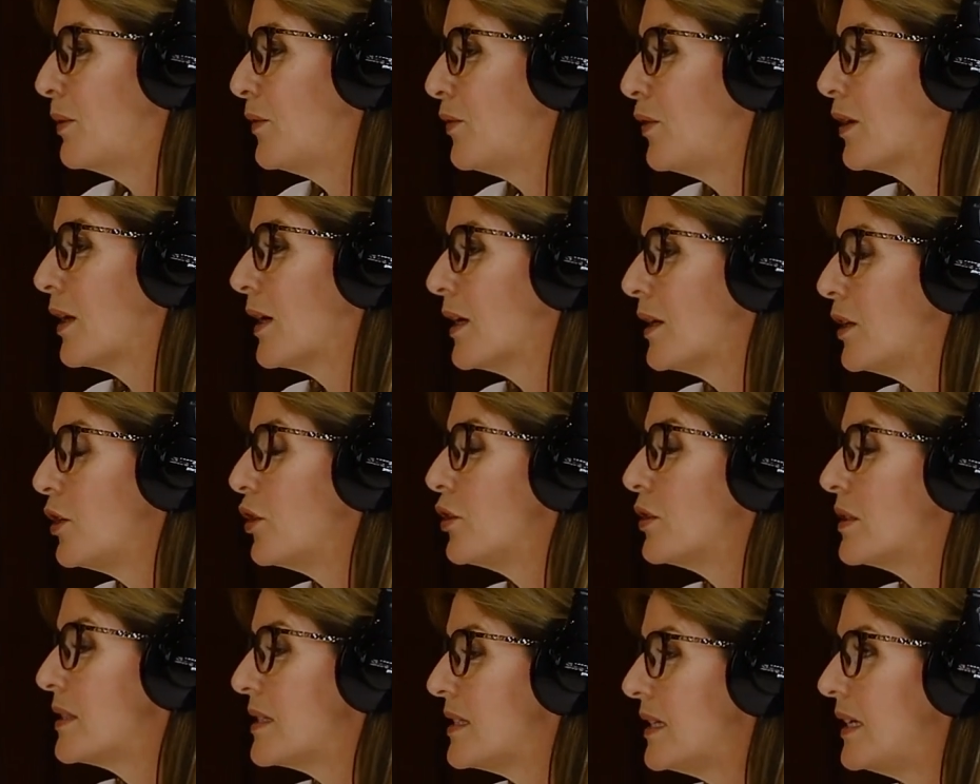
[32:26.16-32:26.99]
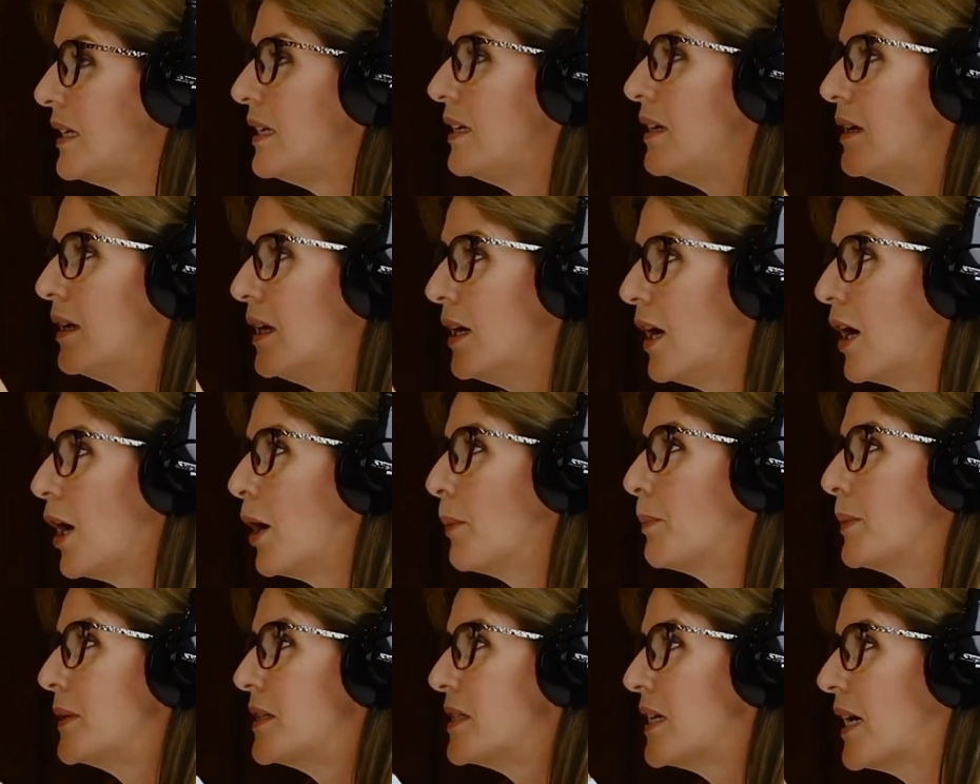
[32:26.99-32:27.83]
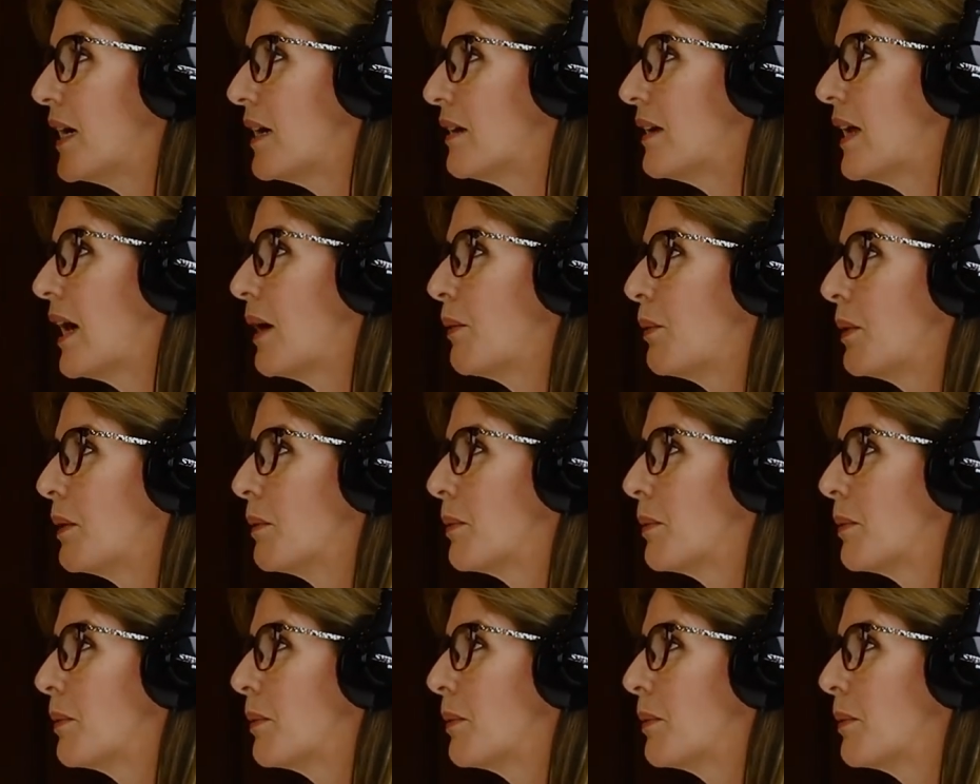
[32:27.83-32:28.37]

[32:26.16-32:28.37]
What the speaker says: if you like. You could see up and down how we